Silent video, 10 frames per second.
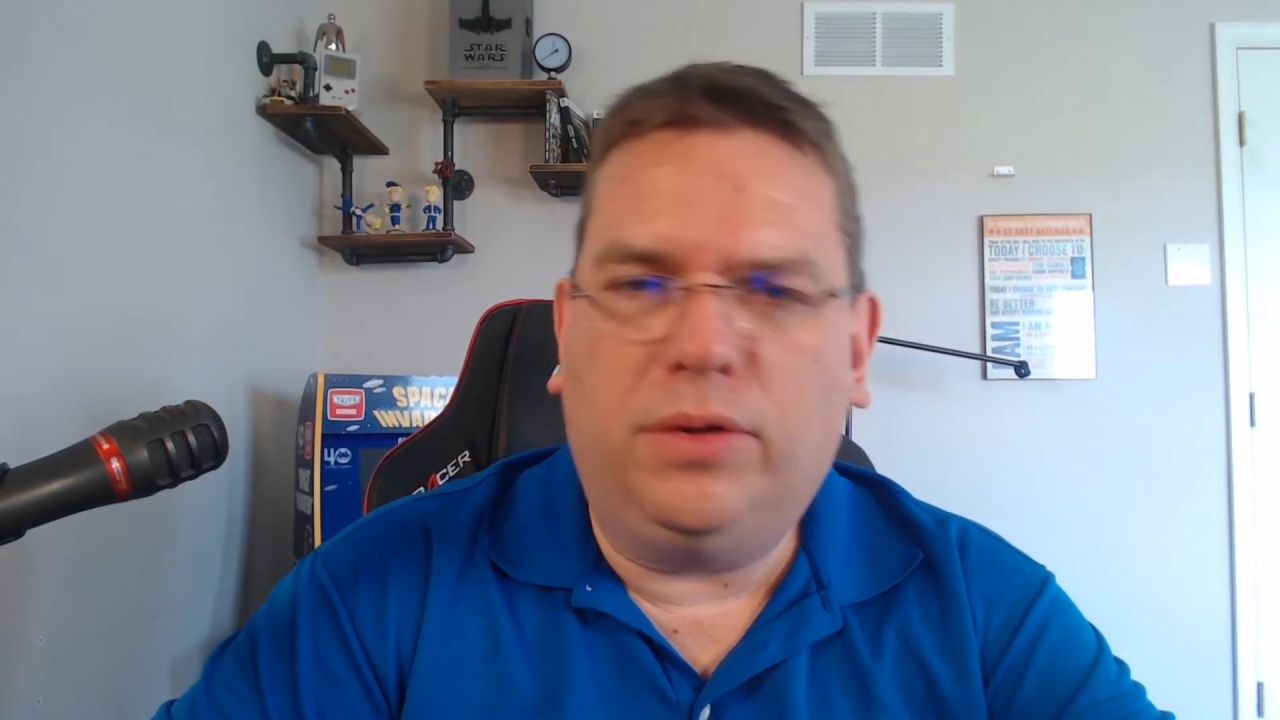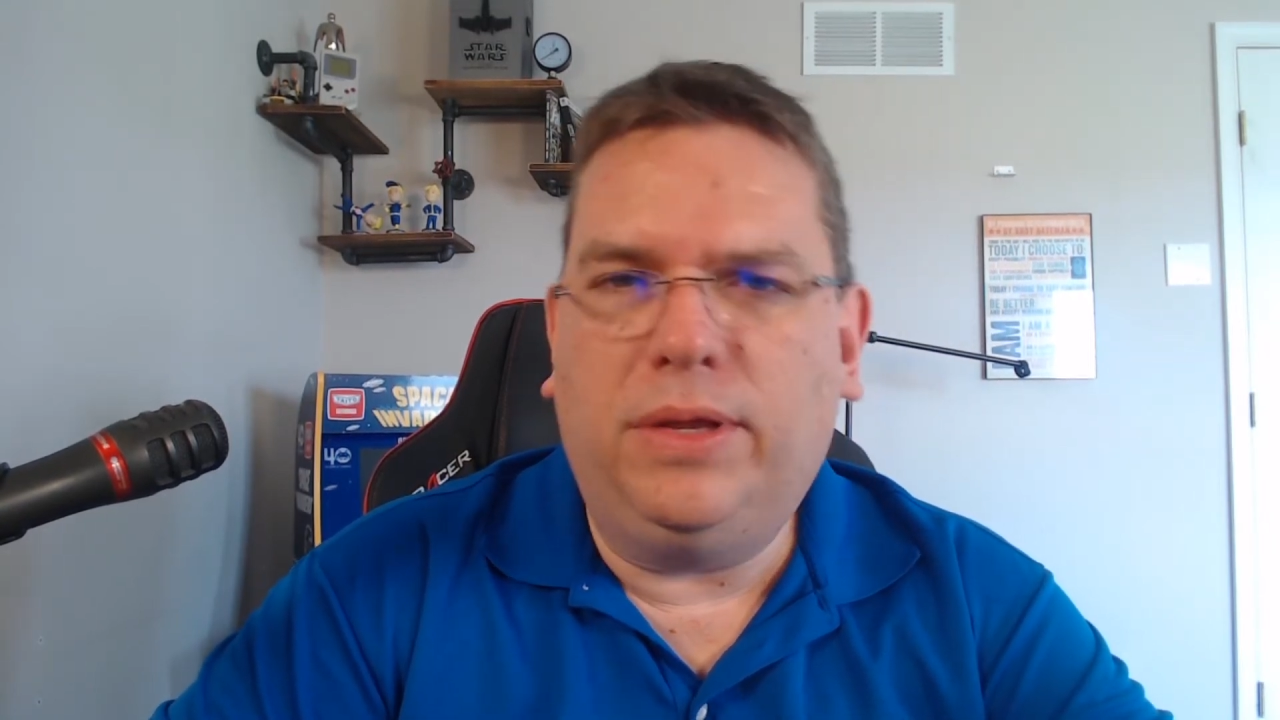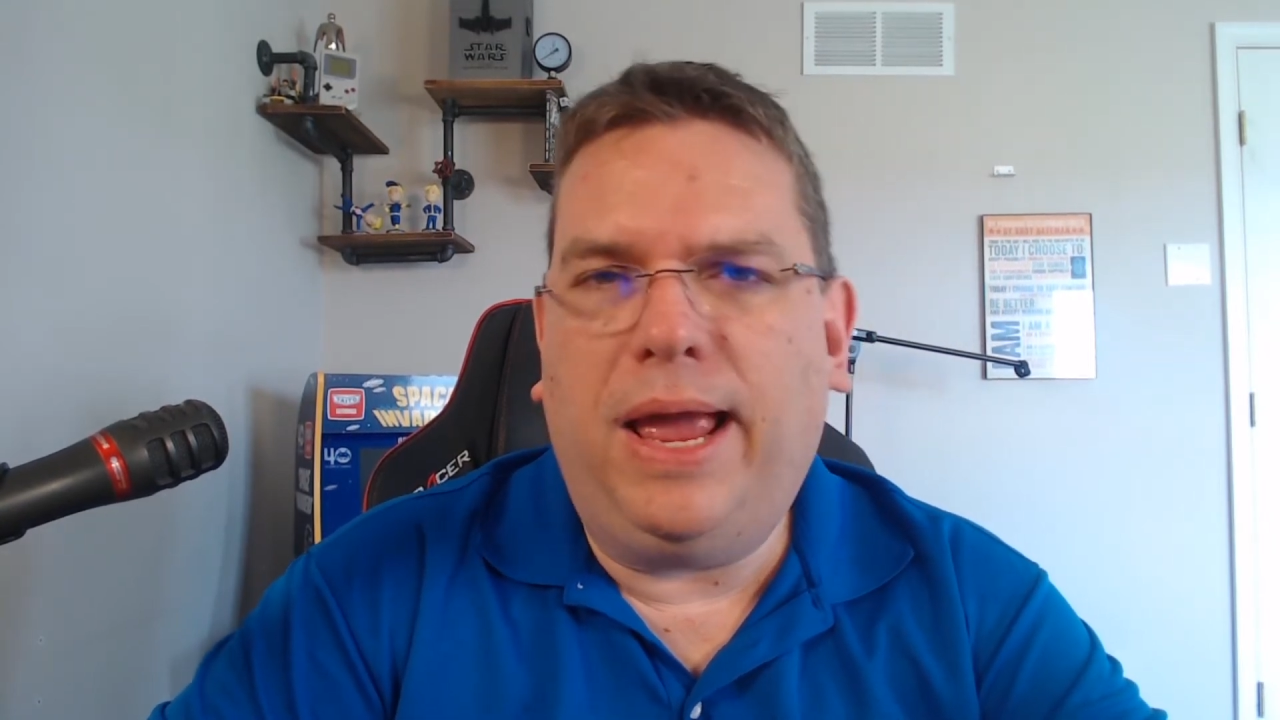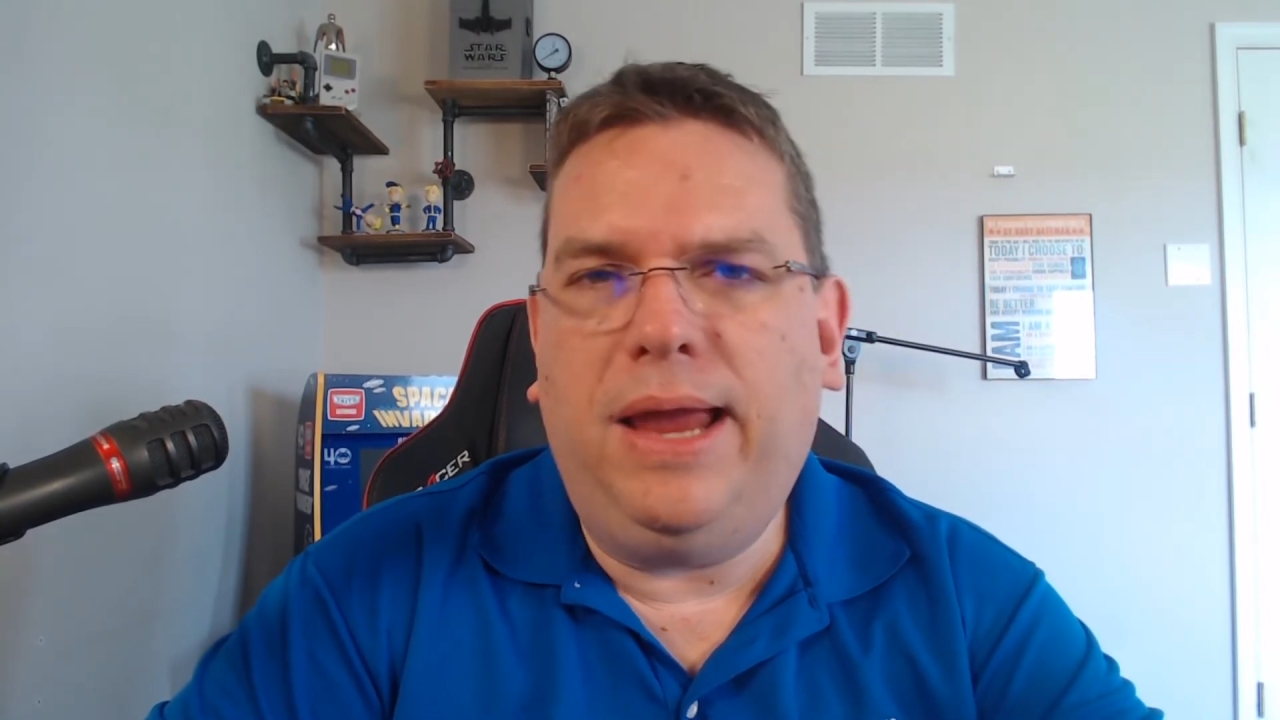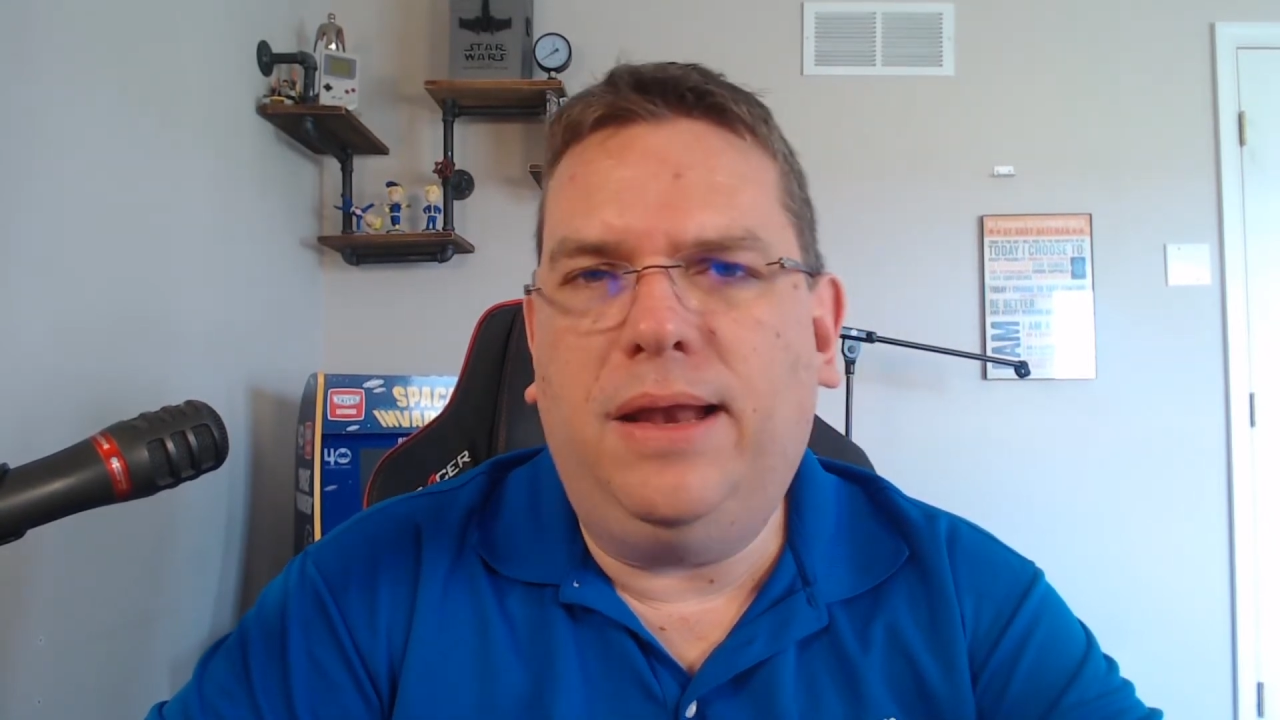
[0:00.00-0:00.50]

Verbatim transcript: the 8.